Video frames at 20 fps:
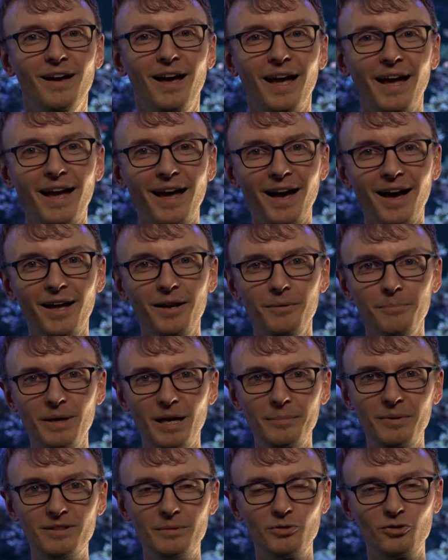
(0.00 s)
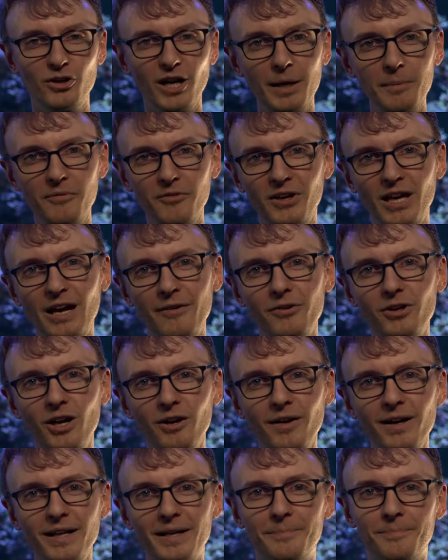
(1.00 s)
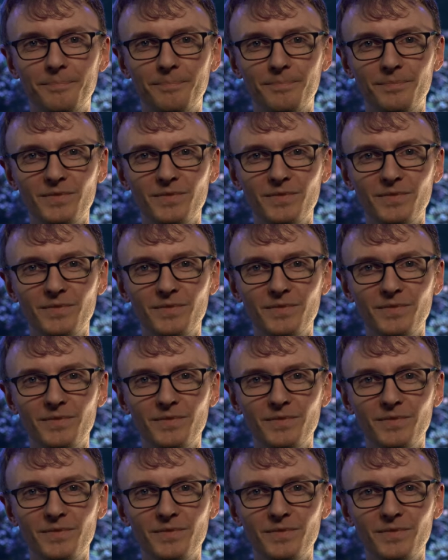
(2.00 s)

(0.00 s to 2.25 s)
and maybe subscribe if you haven't already.